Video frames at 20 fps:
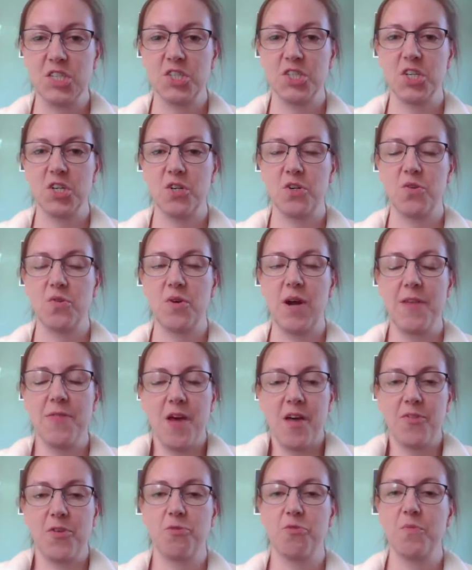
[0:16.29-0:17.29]
so I
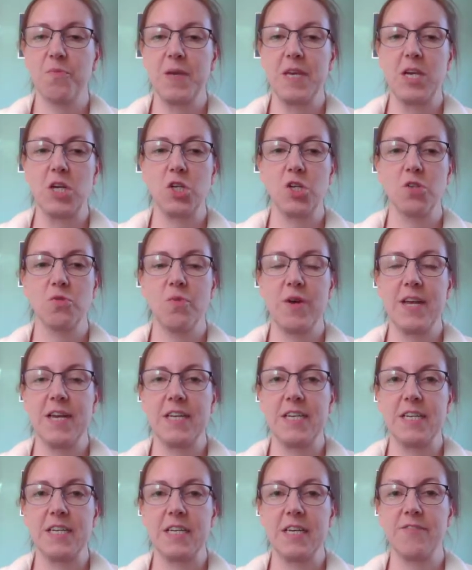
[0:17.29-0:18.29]
thought this would be a good way
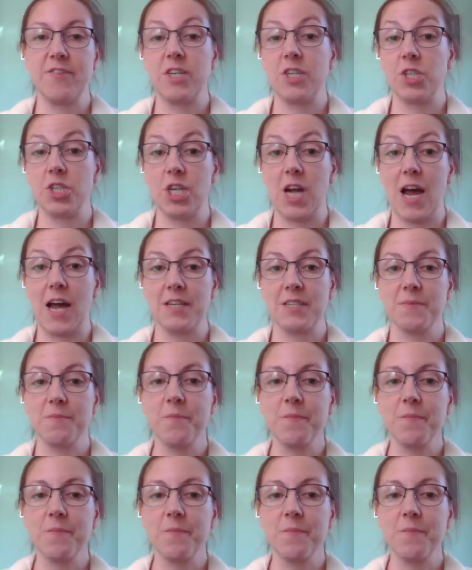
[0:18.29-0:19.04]
to give it a shot.